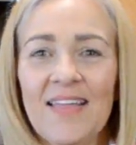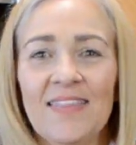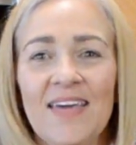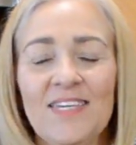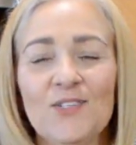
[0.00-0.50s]

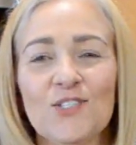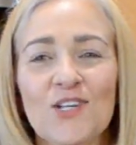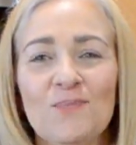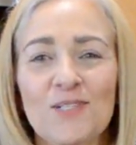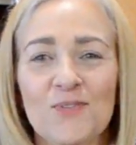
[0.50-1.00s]
Thank you
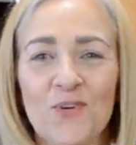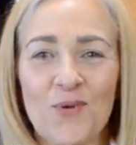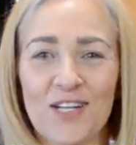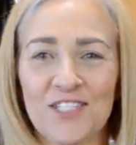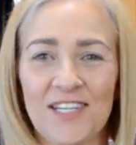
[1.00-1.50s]
so much for
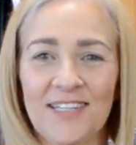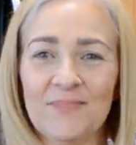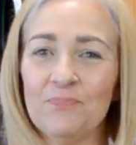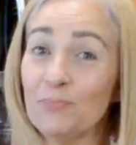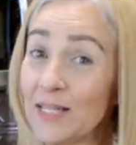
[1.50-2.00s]

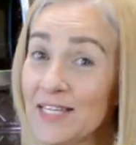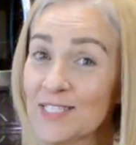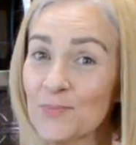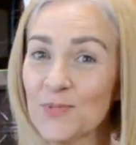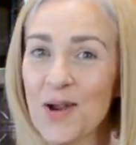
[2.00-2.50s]
watching. Please
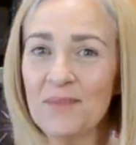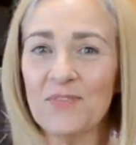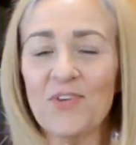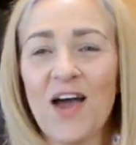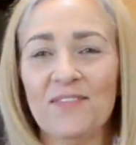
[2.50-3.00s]
subscribe
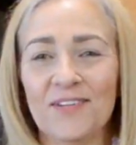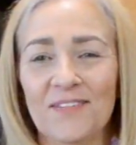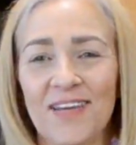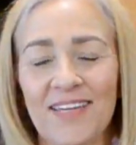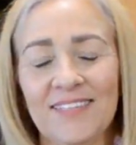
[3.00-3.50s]
if you haven't
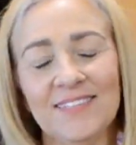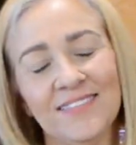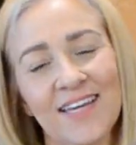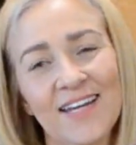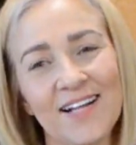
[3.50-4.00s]
already,
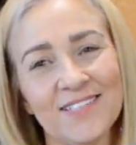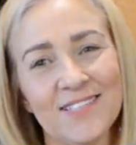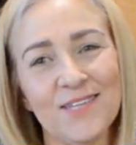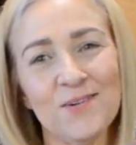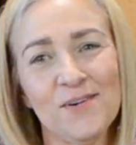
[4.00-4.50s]
and I'll
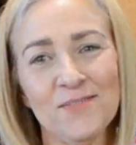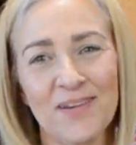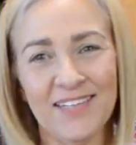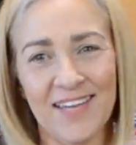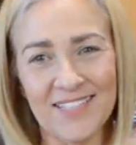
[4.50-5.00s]
see you on
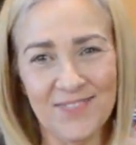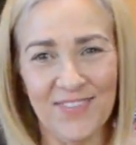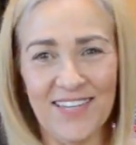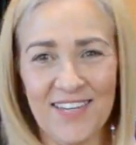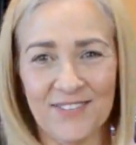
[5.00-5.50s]
my next
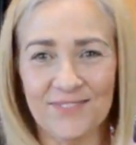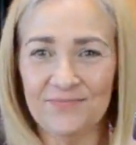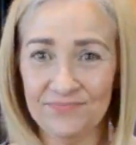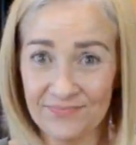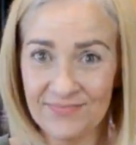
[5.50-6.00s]
video.
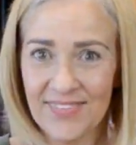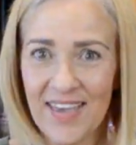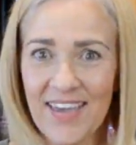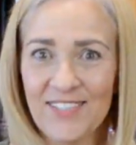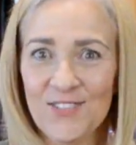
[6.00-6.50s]

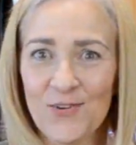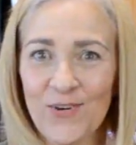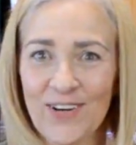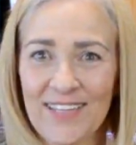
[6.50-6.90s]
Enjoy.